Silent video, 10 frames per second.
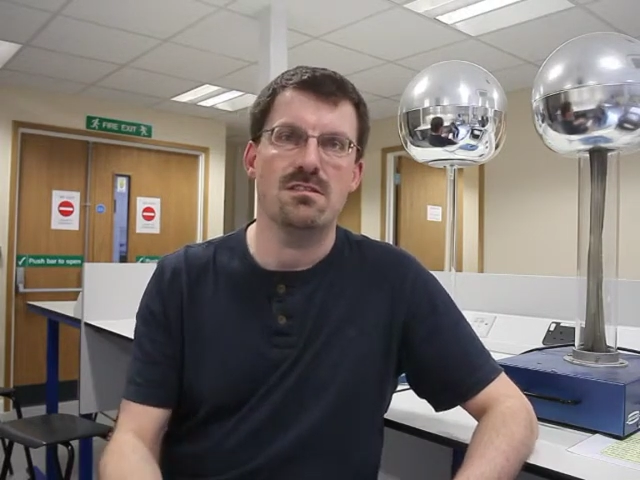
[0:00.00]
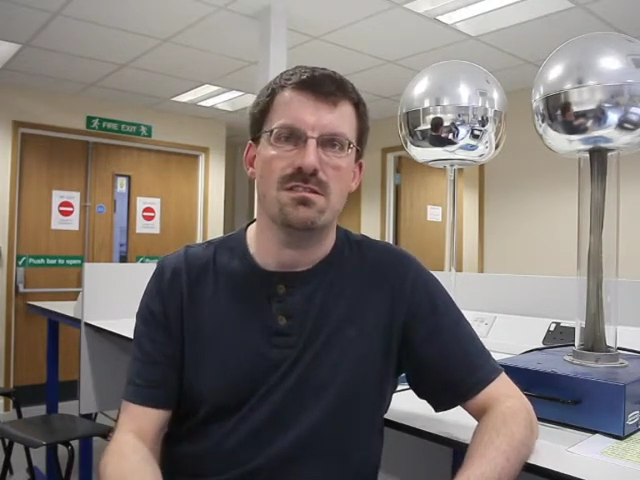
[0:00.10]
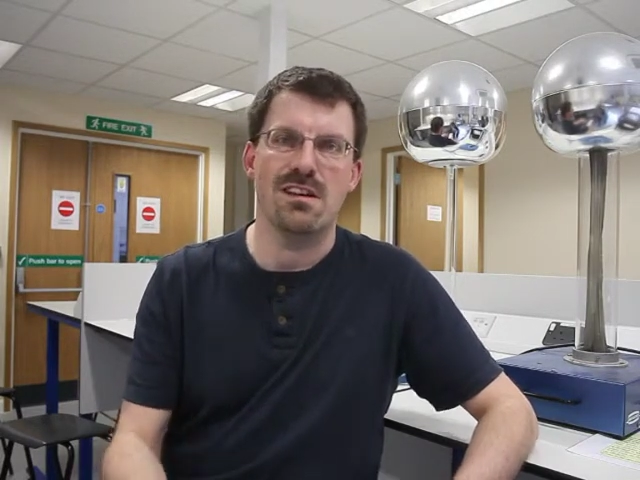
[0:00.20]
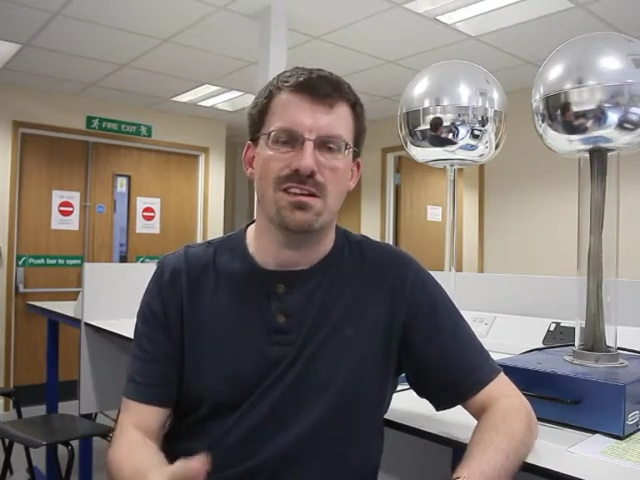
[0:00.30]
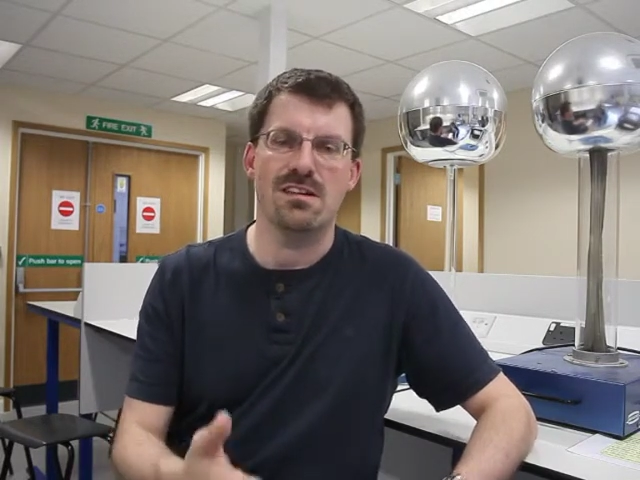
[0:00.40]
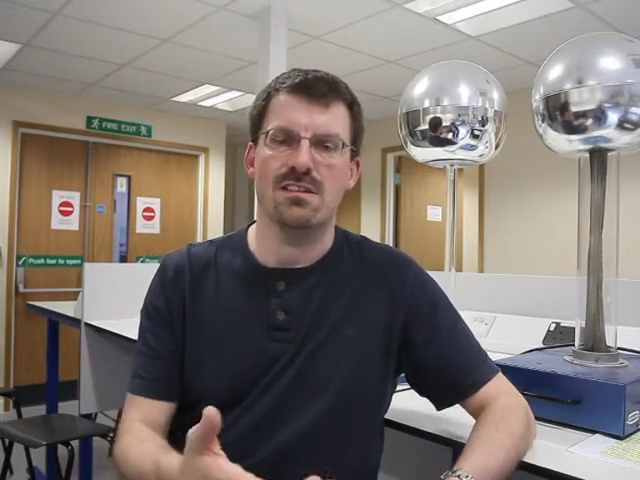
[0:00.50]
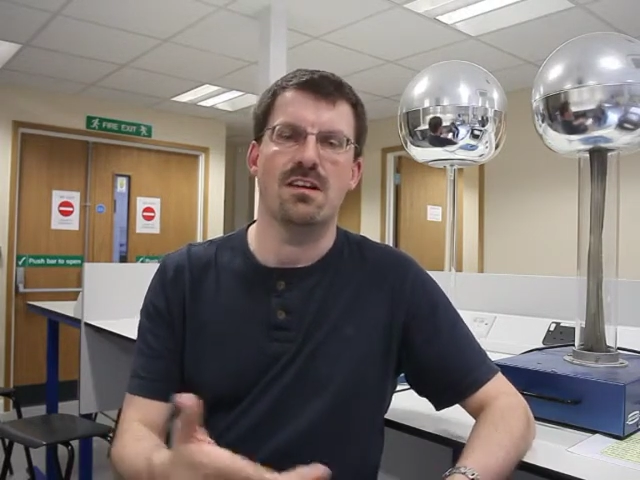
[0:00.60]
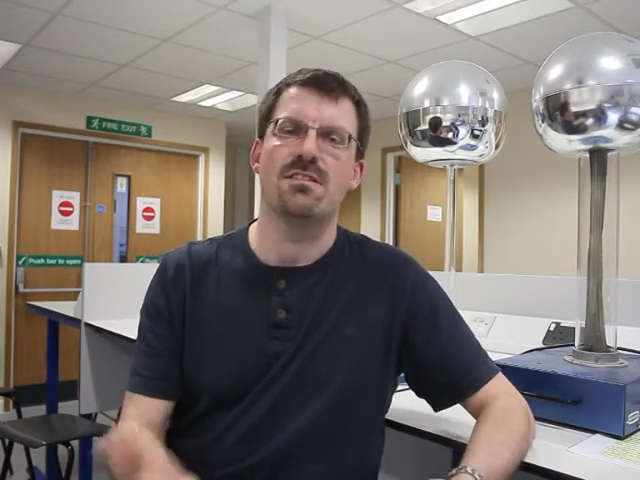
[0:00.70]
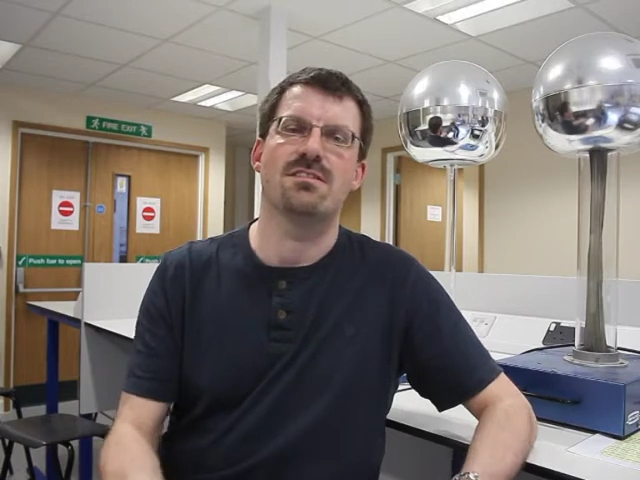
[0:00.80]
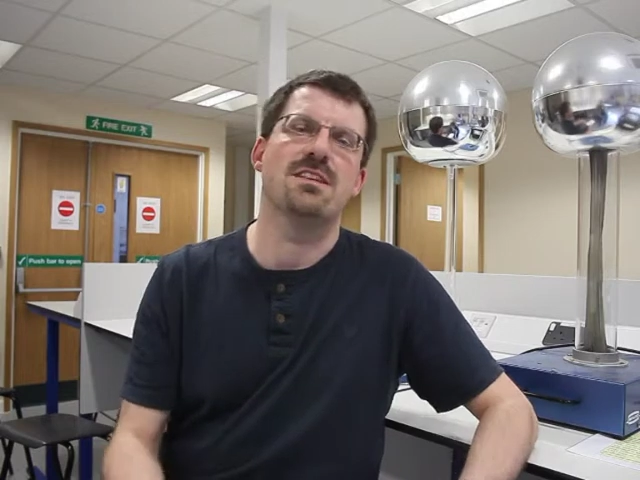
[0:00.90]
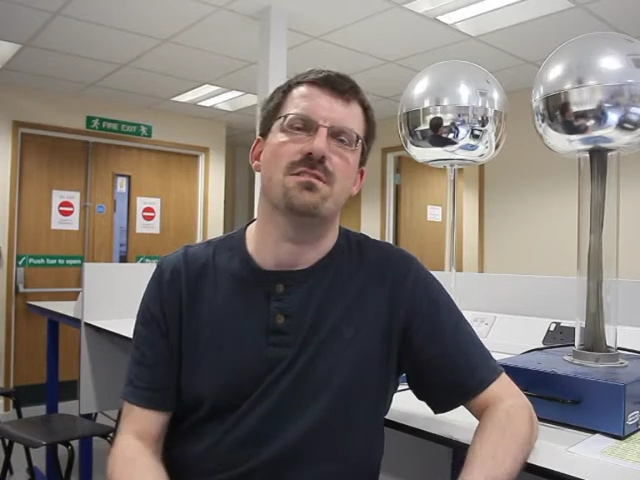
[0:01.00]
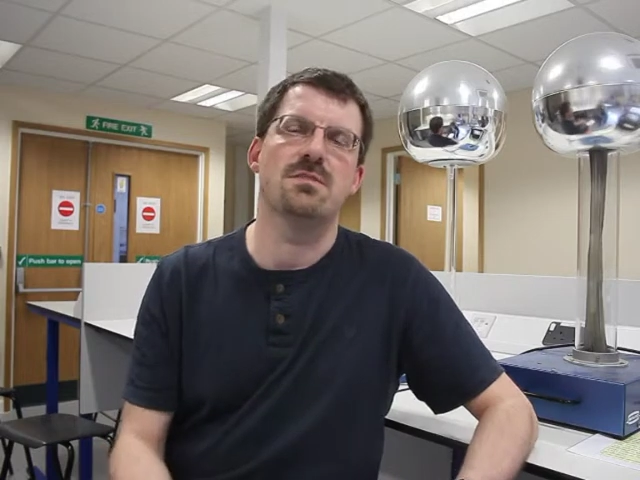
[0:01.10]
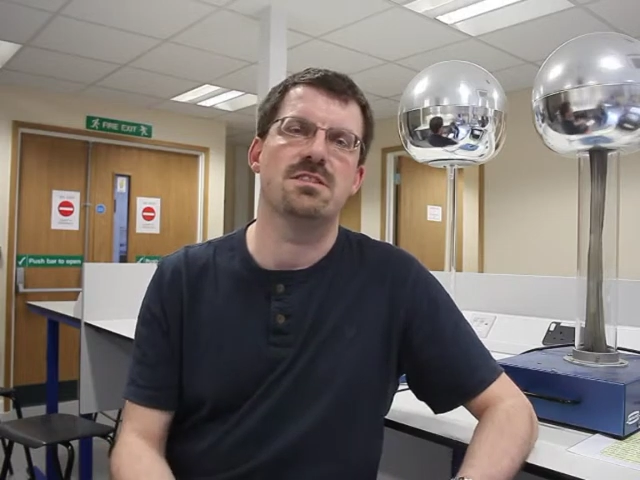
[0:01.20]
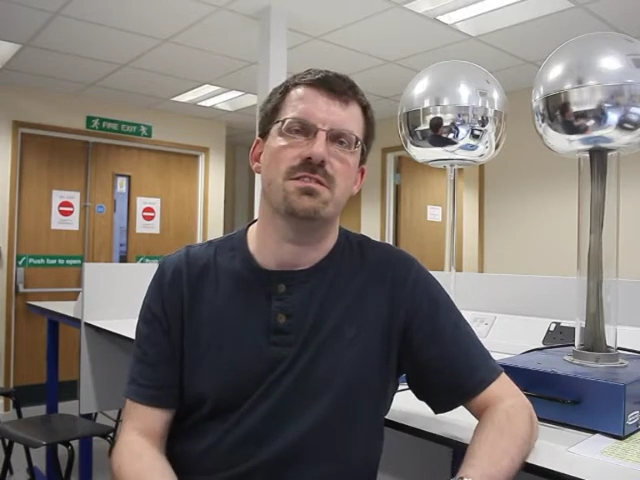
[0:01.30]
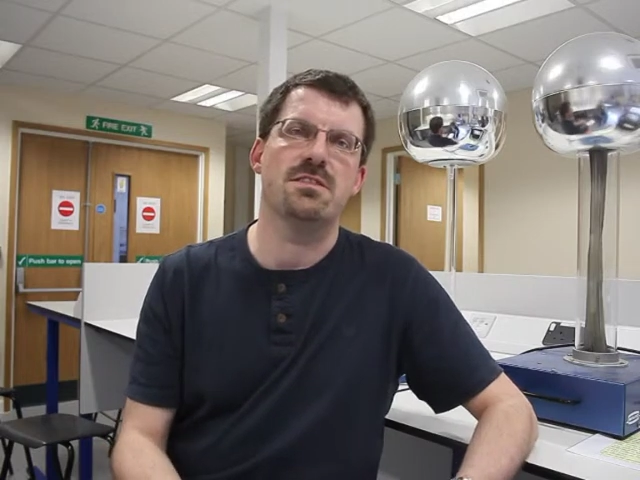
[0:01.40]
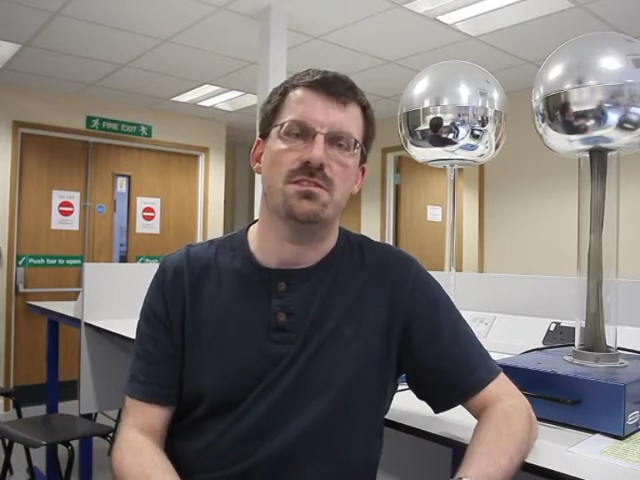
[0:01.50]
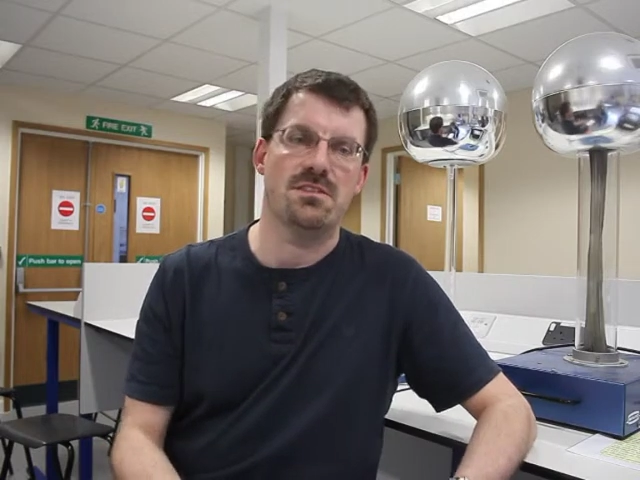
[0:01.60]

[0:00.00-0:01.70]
and understand the material?